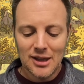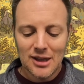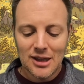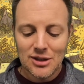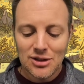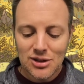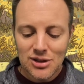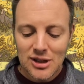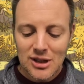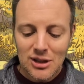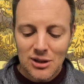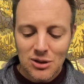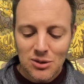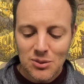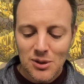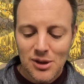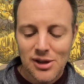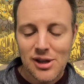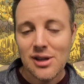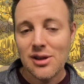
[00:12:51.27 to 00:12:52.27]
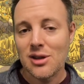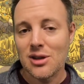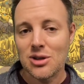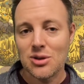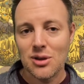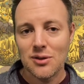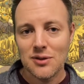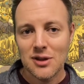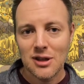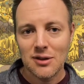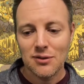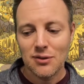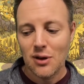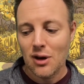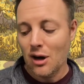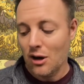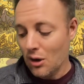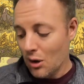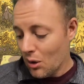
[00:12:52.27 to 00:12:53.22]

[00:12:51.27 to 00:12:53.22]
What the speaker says: Concealed within the drifting fog.